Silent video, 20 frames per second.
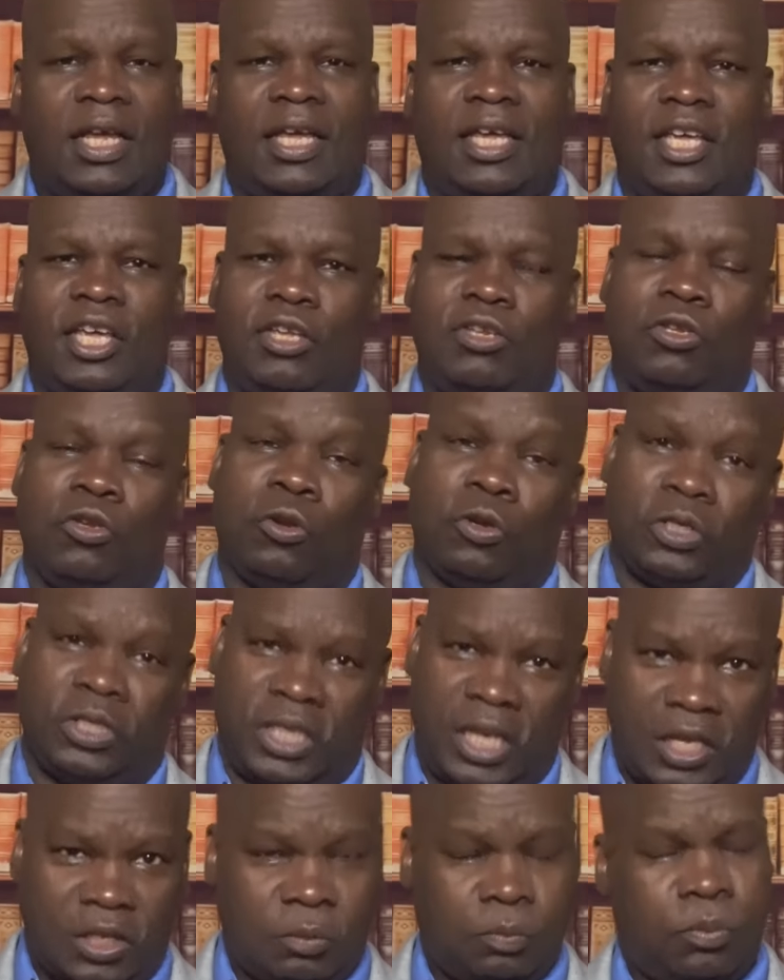In your
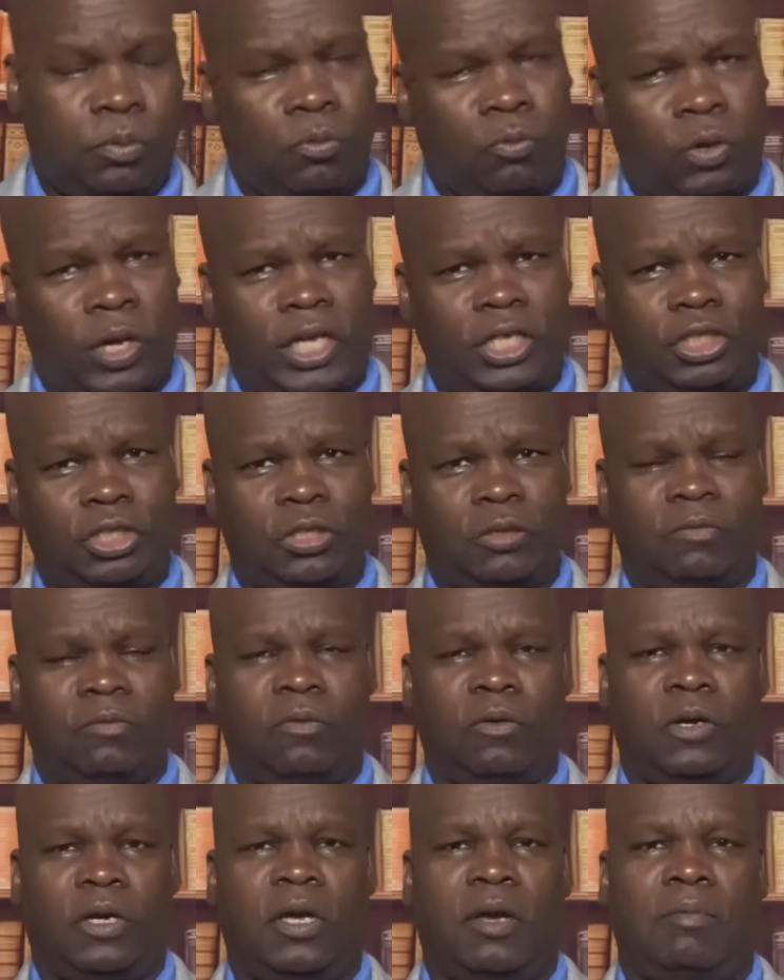desperation
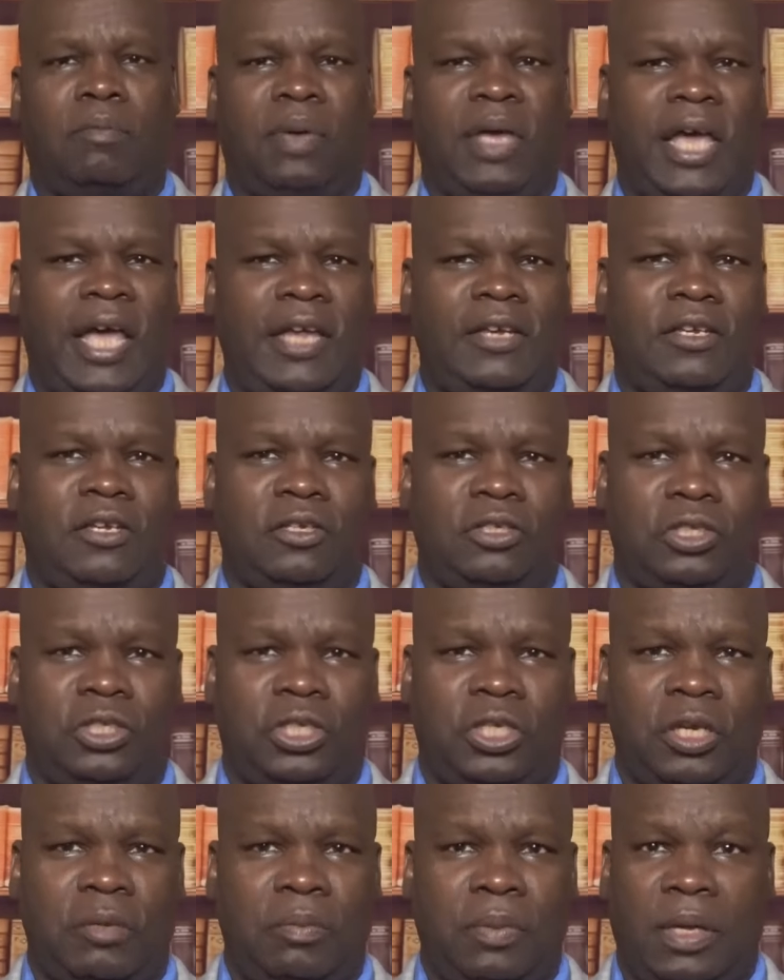for
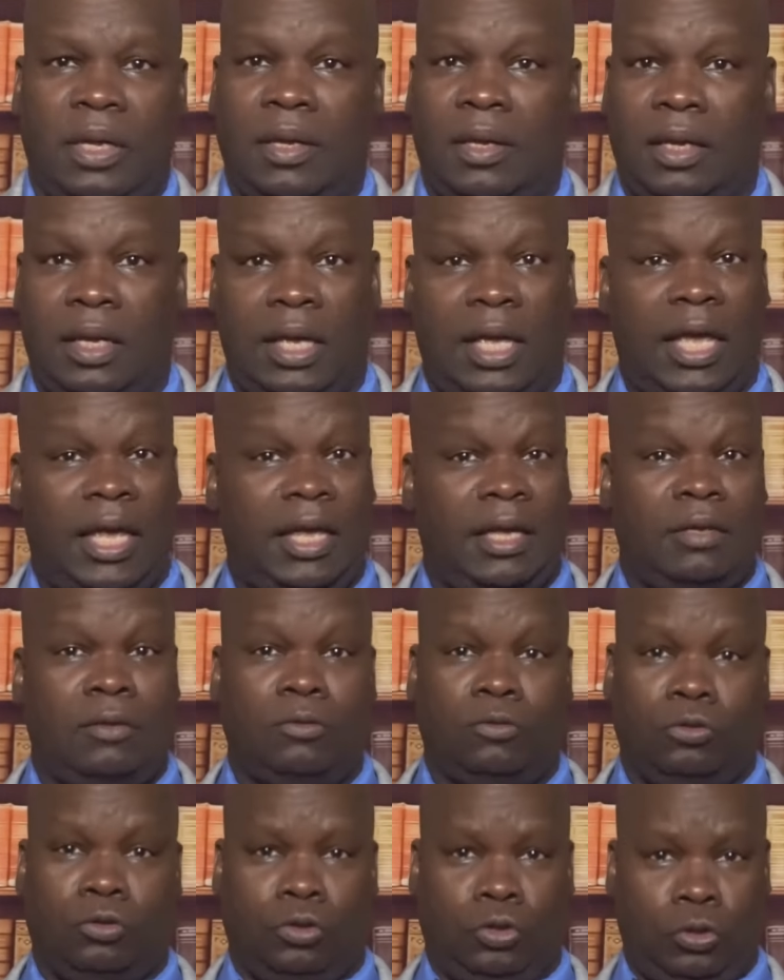companionship, hey,
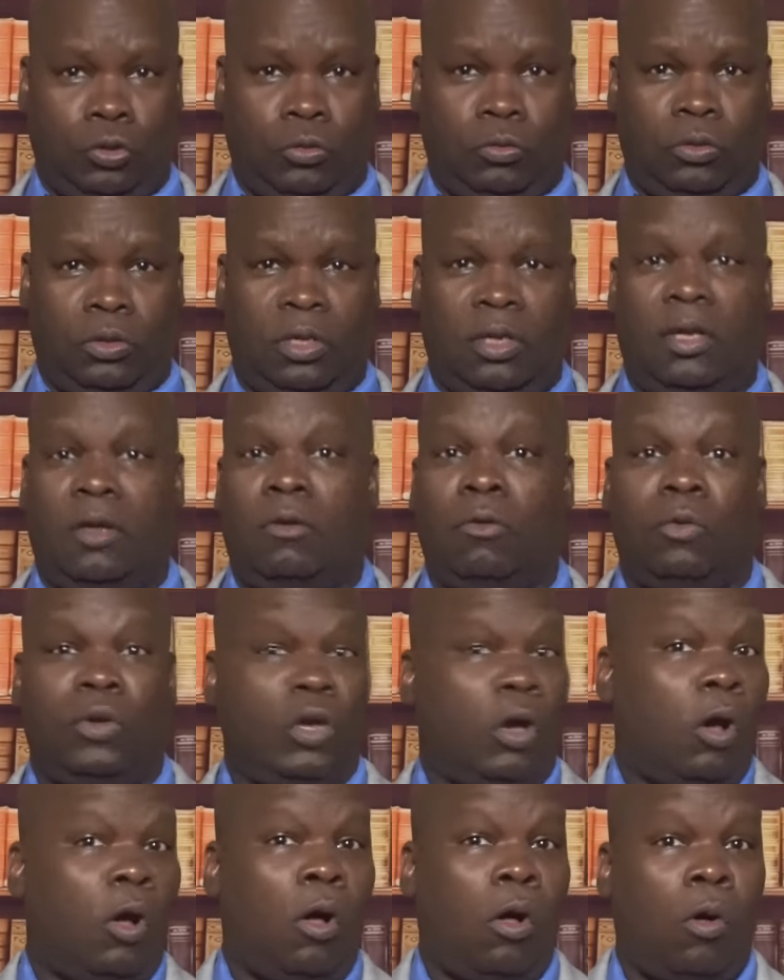dude, we
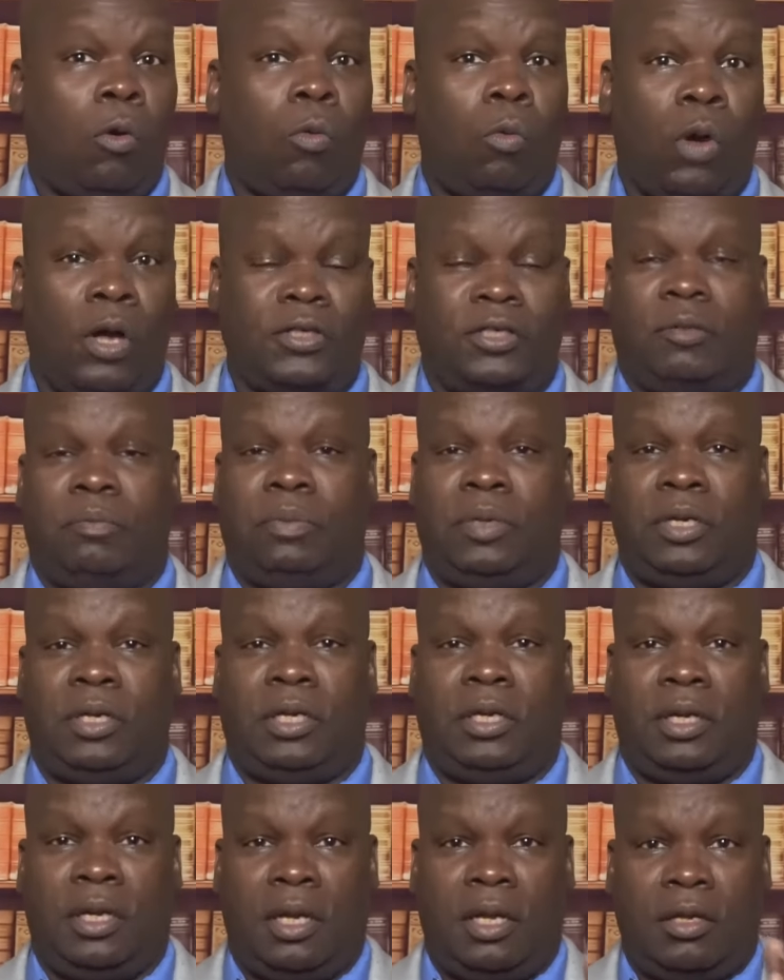all want to
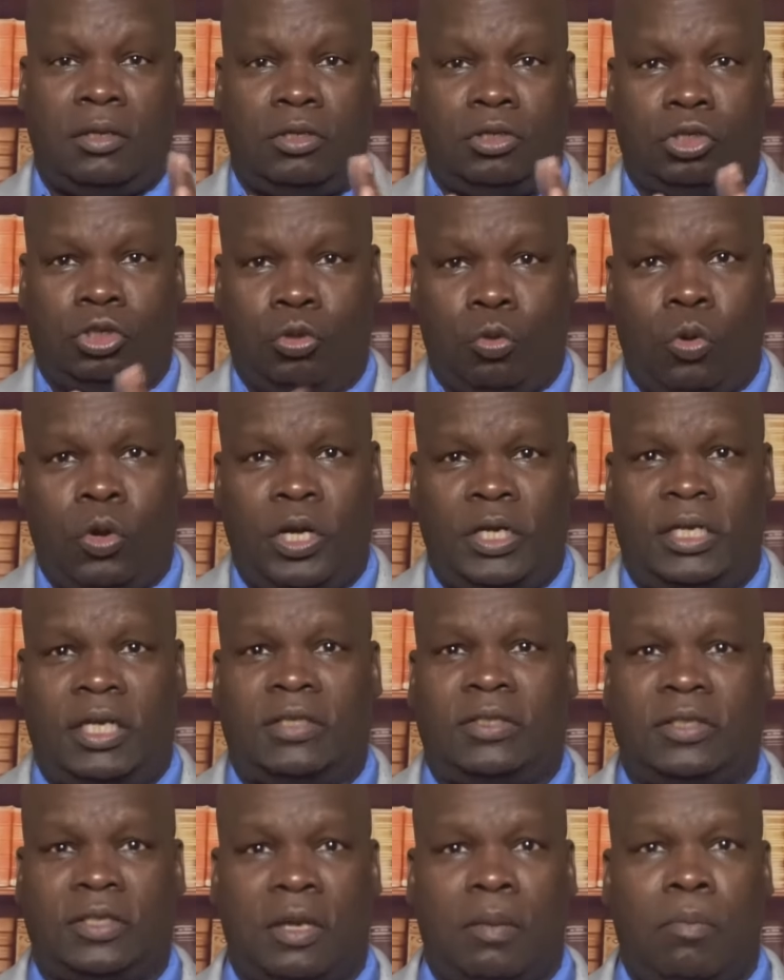be joined
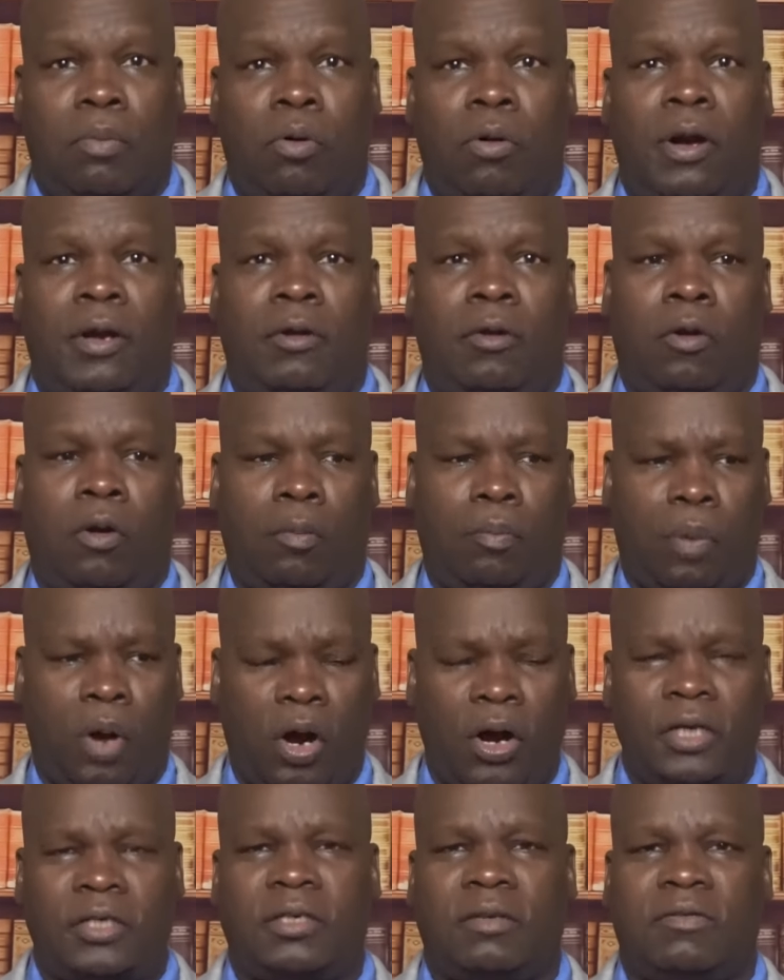at some point or
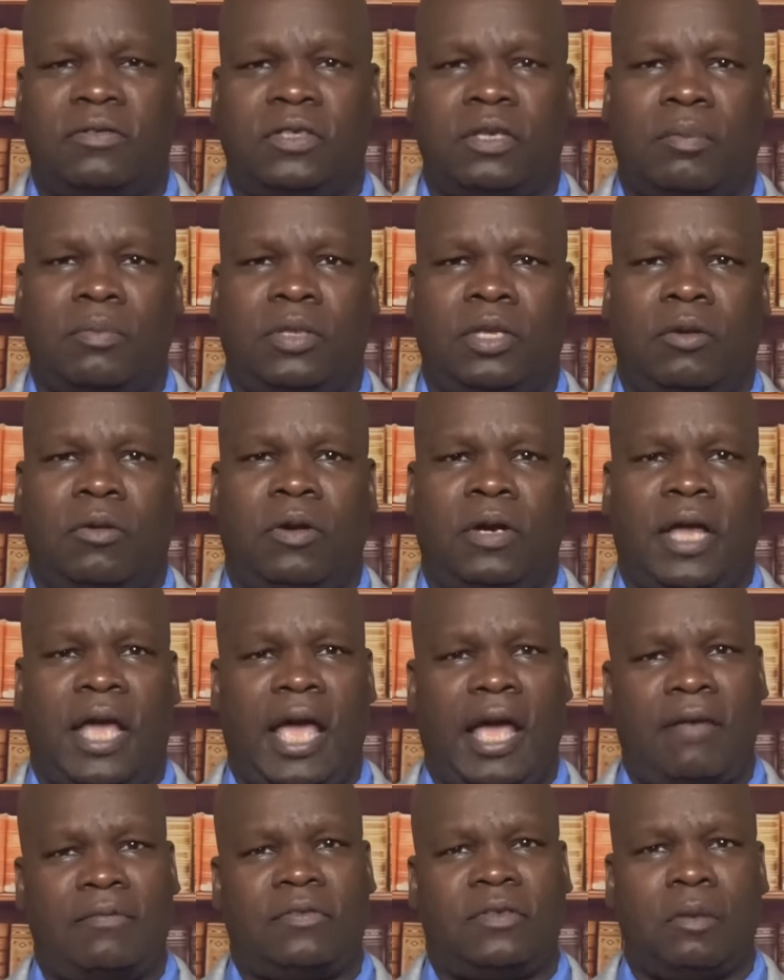part of something, or to
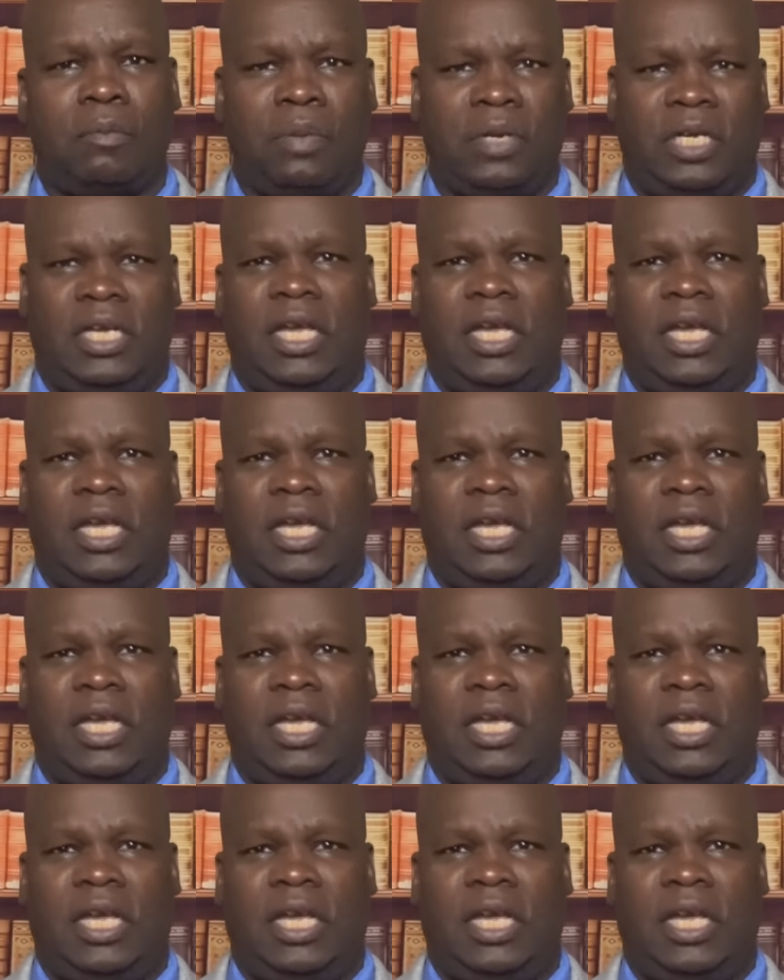have somebody